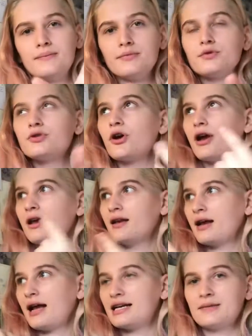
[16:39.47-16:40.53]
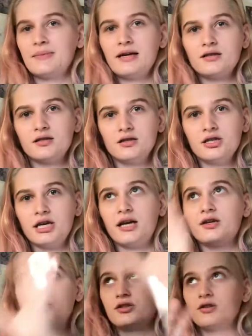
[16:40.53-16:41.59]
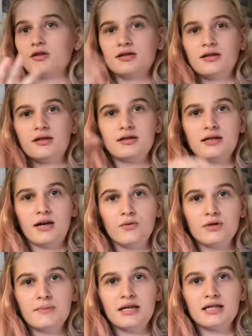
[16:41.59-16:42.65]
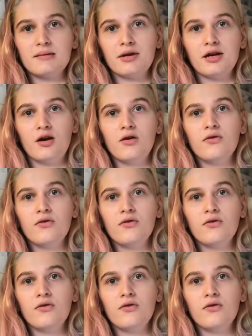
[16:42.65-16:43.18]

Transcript: Sorry, aspect changed because the sun was pissing me off.